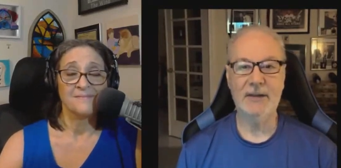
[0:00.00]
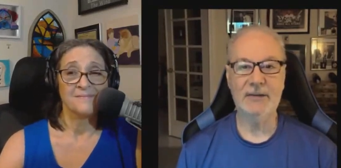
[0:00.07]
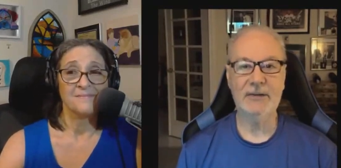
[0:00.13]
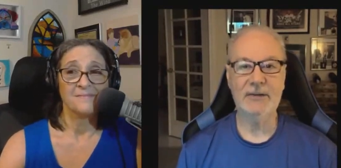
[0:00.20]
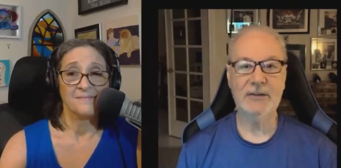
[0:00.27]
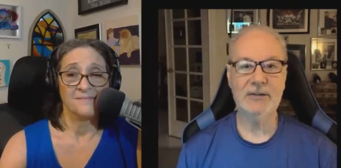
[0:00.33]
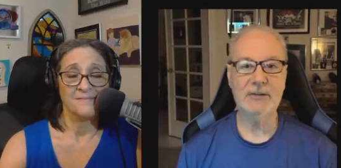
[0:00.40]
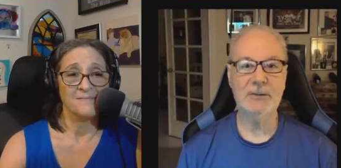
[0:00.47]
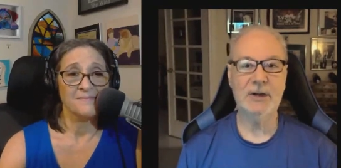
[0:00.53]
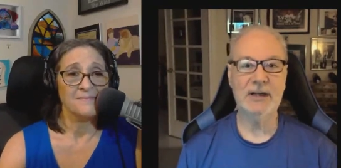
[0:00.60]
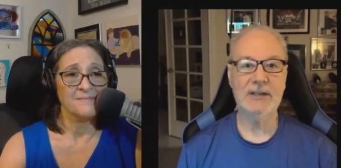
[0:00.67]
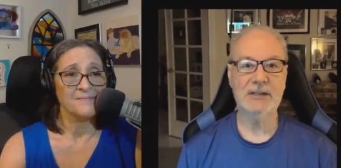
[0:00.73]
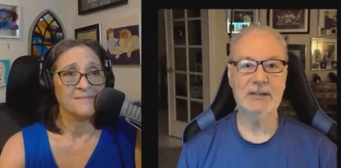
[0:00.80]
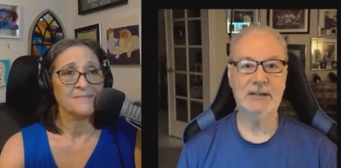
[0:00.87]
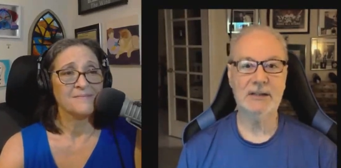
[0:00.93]
Speaker 1: In this
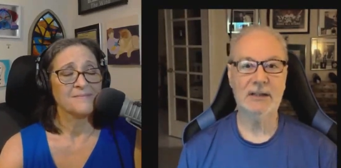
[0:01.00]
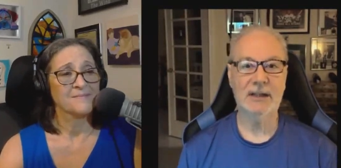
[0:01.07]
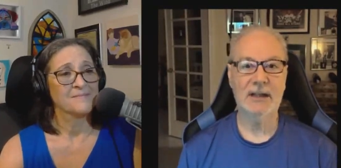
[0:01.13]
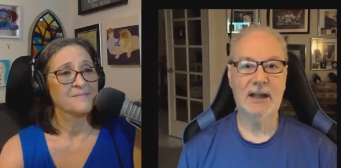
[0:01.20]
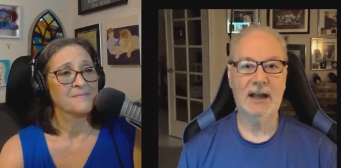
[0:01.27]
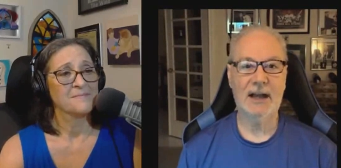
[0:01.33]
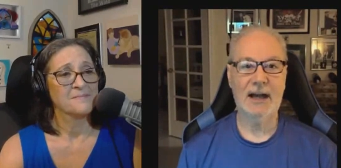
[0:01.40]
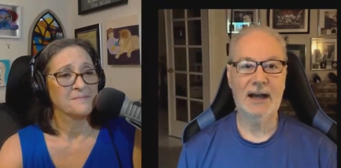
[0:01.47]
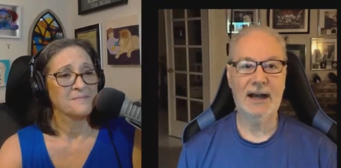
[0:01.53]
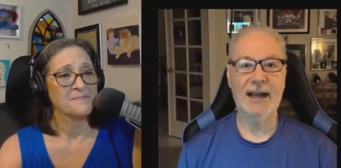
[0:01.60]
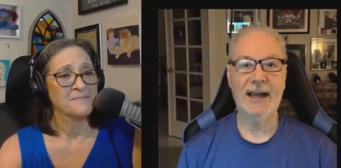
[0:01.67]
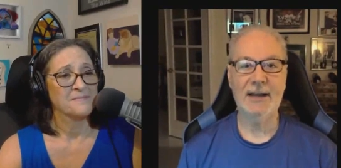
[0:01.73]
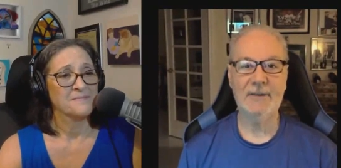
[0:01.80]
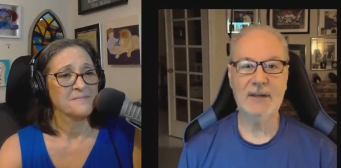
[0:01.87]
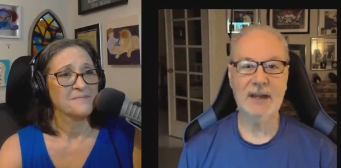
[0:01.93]
situation,
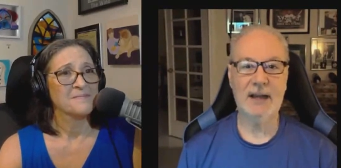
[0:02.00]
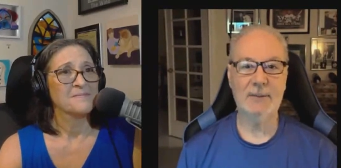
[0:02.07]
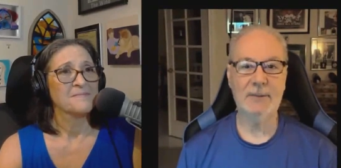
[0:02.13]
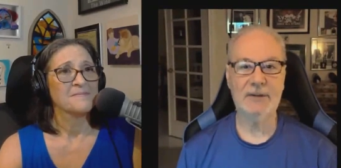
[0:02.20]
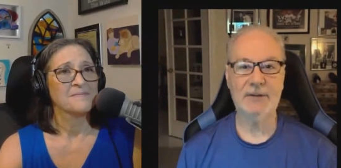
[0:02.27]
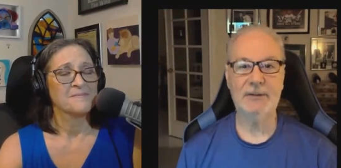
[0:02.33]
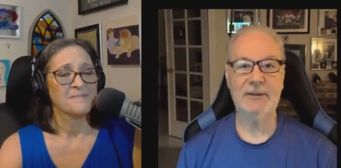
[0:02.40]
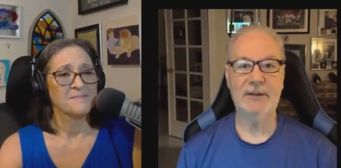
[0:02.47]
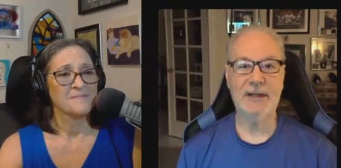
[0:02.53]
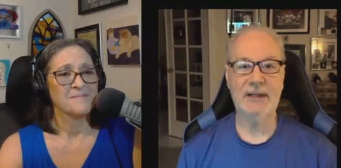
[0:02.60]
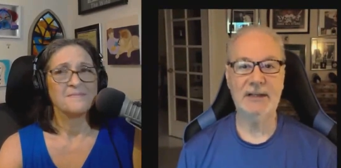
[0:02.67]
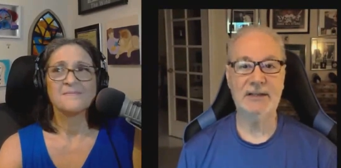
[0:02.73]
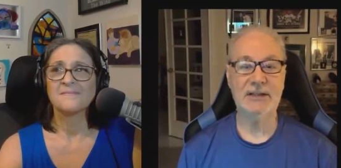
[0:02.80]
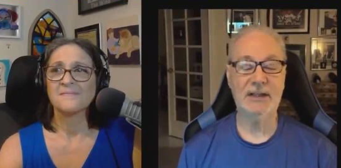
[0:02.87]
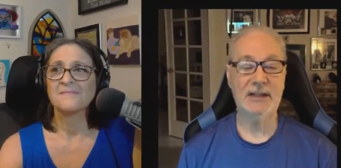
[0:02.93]
I have the
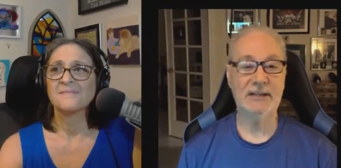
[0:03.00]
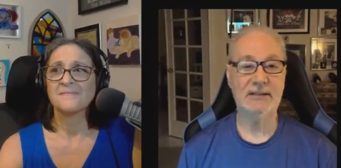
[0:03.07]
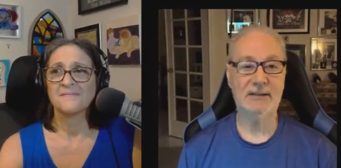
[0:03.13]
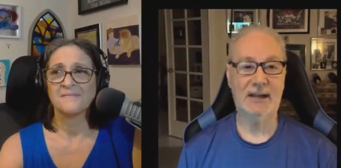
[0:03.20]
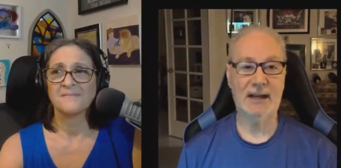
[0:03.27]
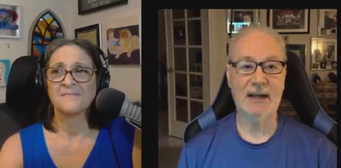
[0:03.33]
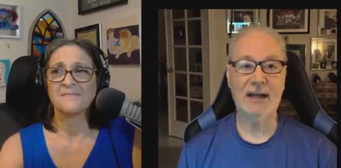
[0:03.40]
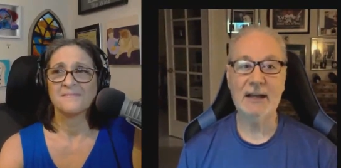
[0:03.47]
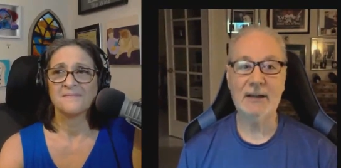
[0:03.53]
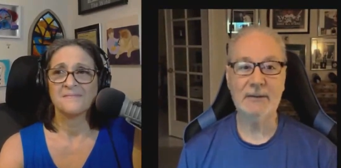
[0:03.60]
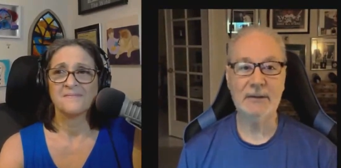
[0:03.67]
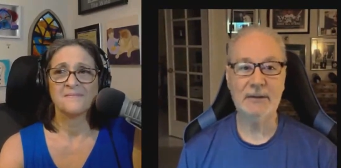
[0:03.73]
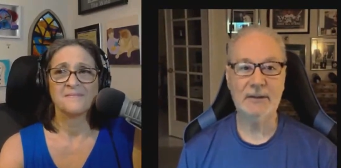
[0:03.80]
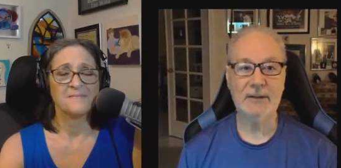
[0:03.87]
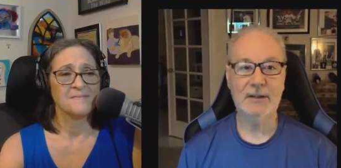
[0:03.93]
opportunity to change
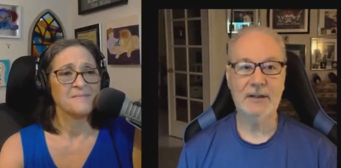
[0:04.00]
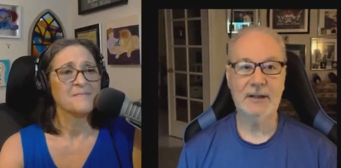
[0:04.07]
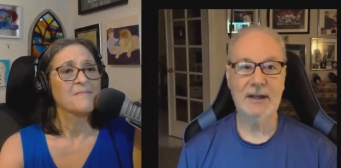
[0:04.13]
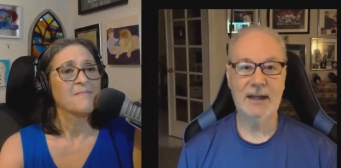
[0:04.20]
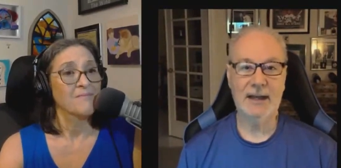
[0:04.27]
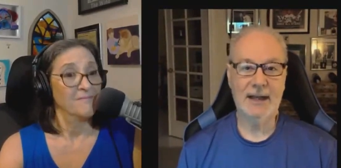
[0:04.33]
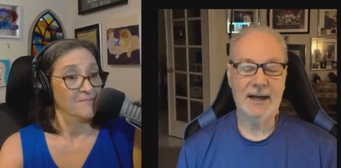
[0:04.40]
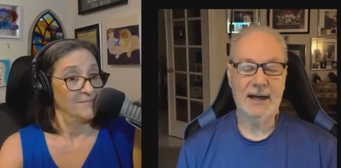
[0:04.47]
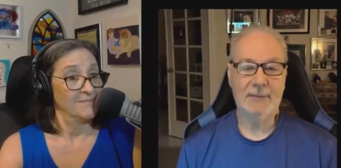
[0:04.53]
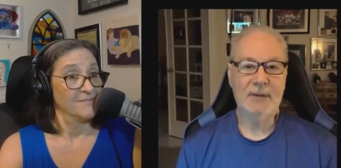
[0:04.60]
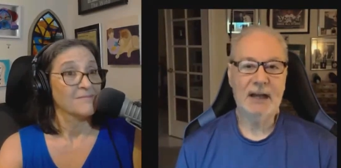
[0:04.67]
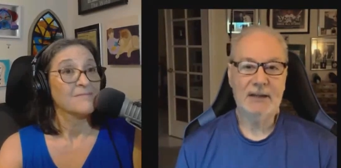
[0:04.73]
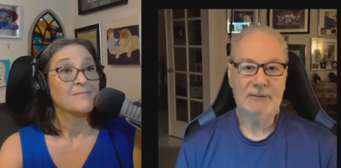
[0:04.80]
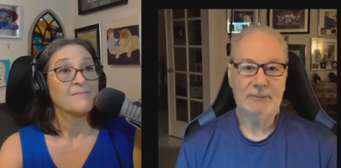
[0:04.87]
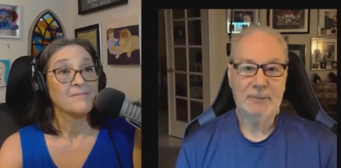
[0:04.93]
lives. And
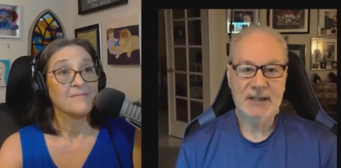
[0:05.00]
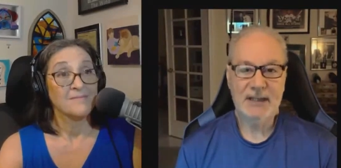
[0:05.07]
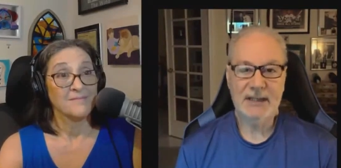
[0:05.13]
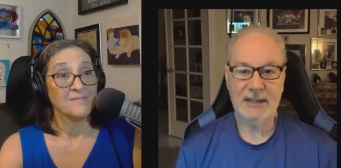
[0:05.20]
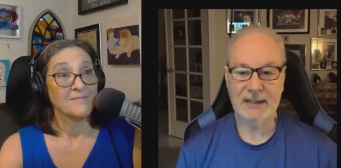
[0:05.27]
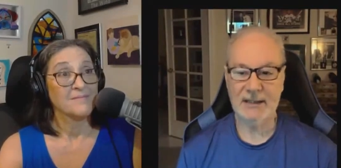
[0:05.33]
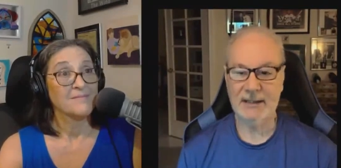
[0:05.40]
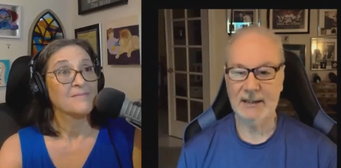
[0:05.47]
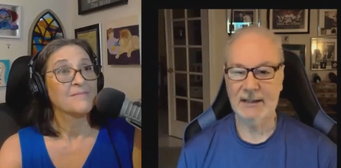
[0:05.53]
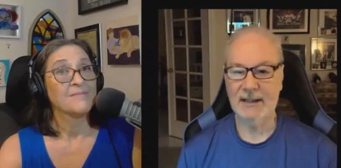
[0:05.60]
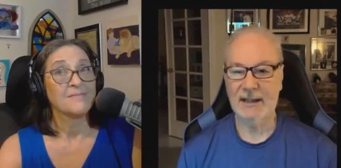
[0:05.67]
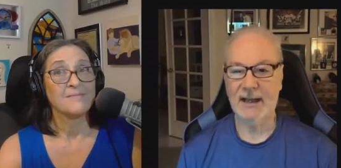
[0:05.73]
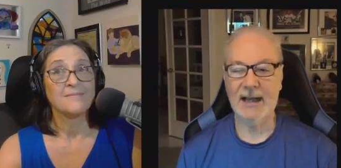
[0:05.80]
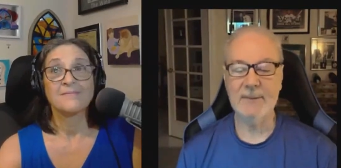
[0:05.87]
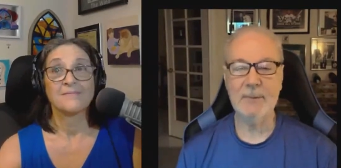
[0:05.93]
I'm not
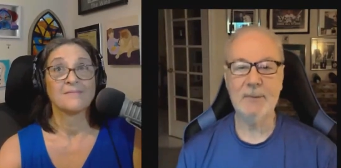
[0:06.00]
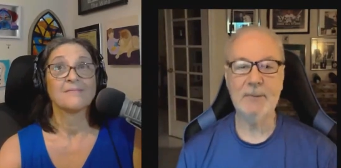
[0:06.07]
being